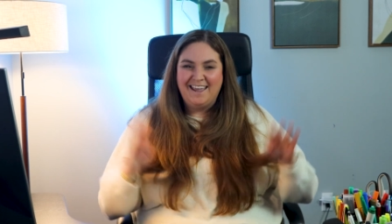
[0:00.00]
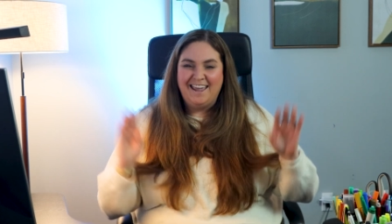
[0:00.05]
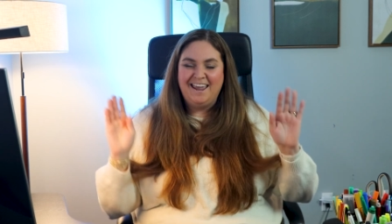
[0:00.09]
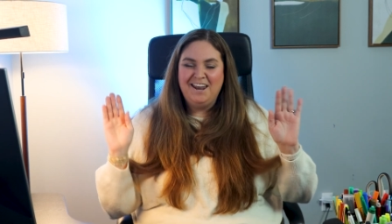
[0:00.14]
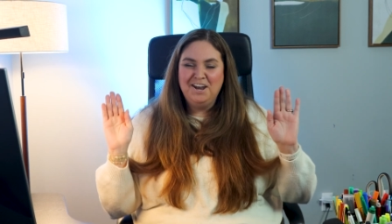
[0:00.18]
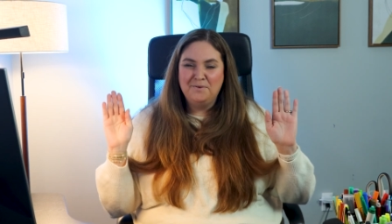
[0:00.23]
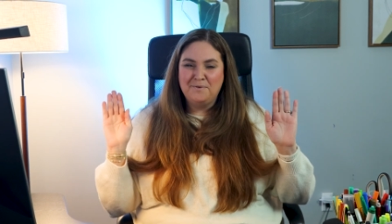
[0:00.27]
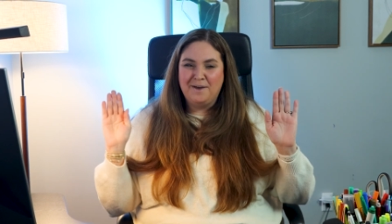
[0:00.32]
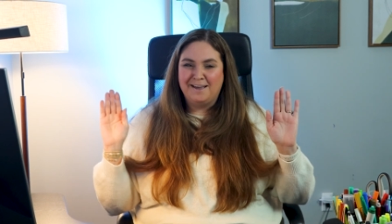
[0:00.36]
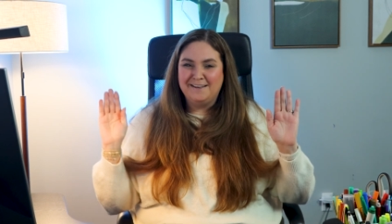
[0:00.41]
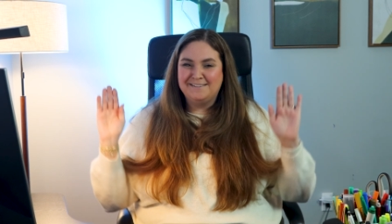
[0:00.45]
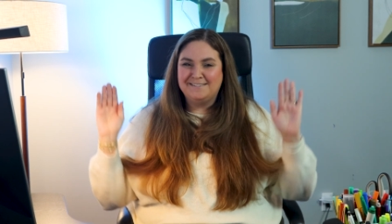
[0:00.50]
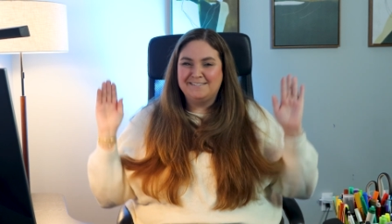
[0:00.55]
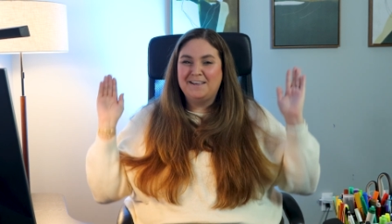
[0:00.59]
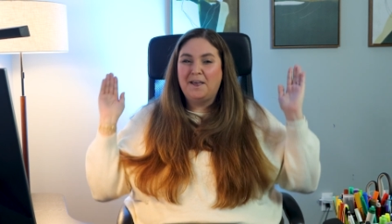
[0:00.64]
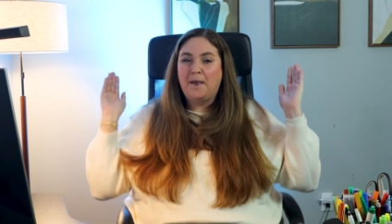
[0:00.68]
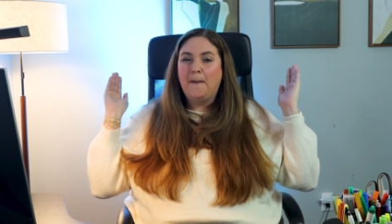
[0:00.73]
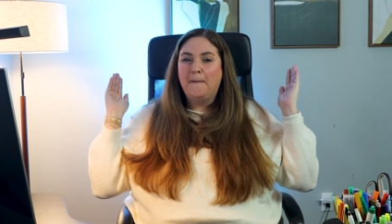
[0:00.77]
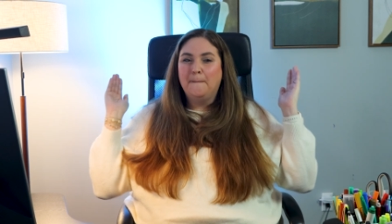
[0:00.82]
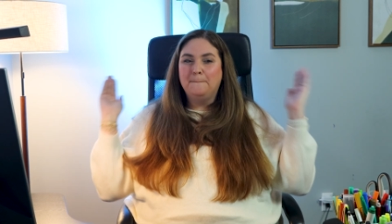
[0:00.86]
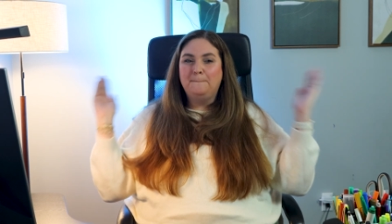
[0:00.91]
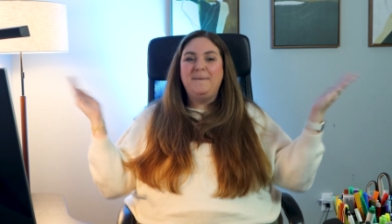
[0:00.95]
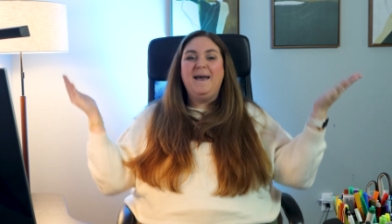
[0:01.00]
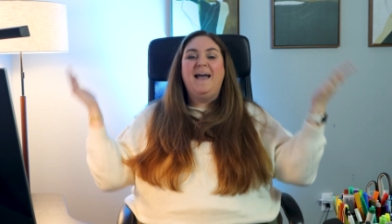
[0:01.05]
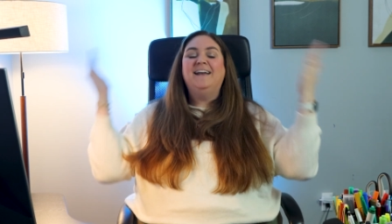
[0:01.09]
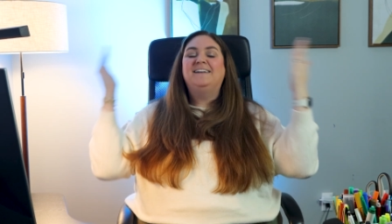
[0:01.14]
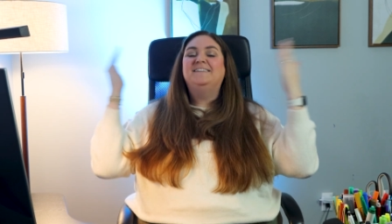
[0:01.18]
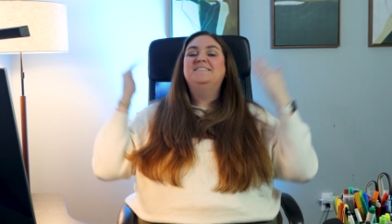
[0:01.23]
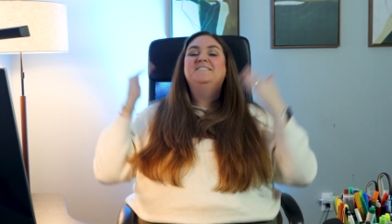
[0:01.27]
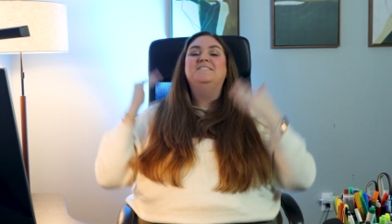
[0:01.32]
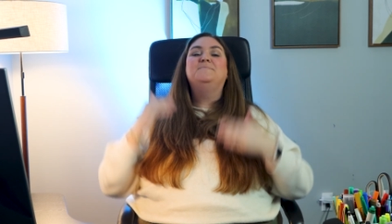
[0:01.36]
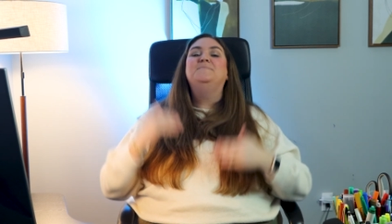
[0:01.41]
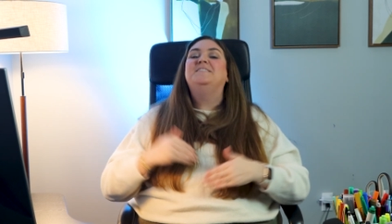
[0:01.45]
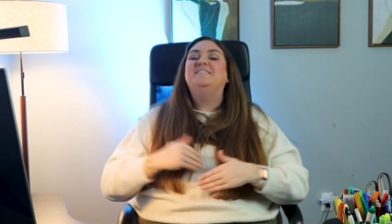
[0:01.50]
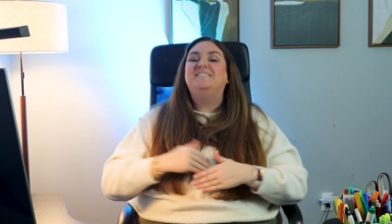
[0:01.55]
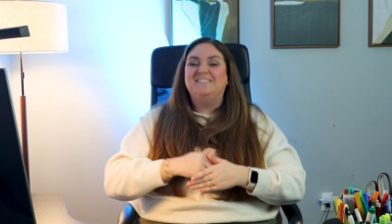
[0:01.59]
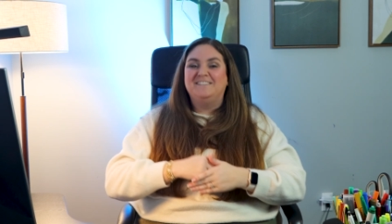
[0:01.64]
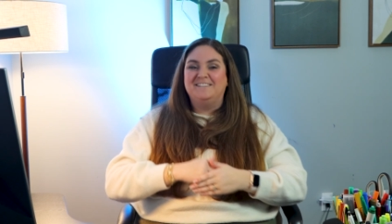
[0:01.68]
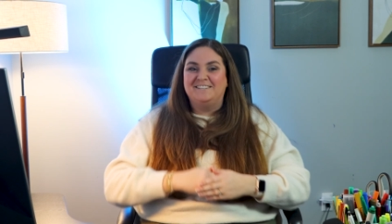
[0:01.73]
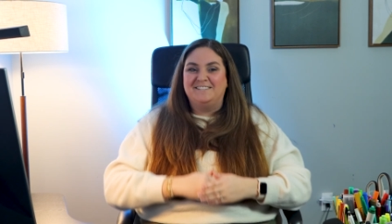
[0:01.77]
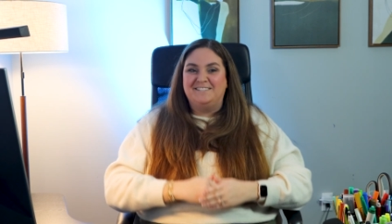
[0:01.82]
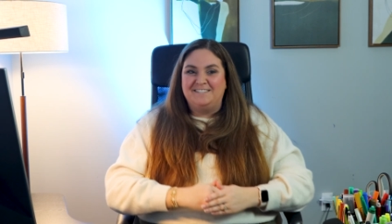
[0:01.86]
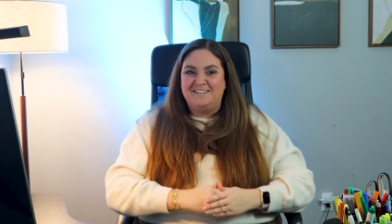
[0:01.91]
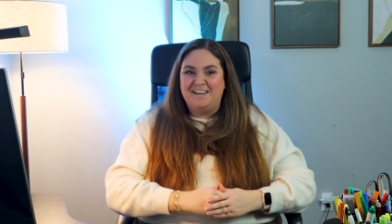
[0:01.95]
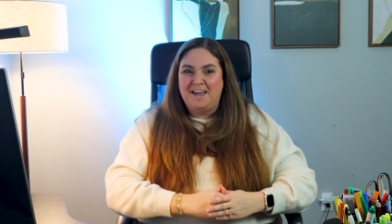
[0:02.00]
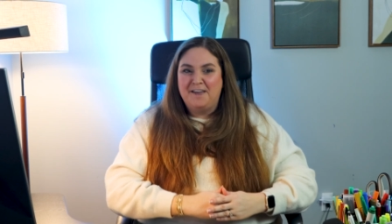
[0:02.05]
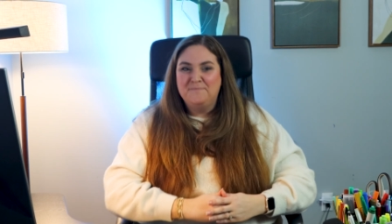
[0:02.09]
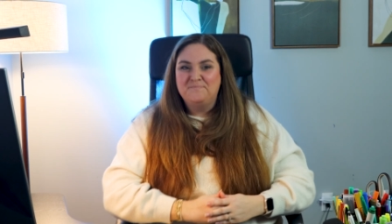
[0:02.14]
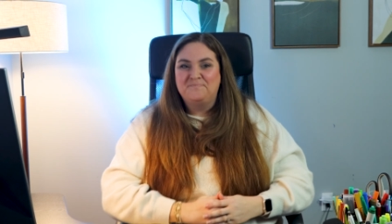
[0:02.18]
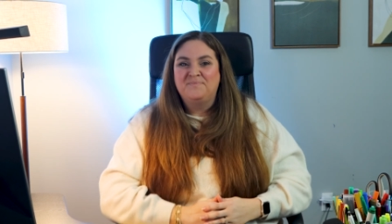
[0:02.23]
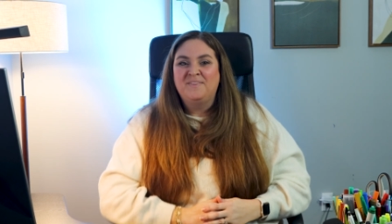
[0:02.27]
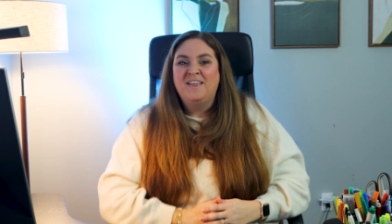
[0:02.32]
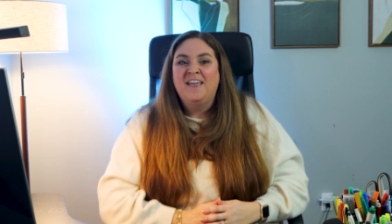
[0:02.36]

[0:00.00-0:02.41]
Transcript: Anyways, back to the busiest day.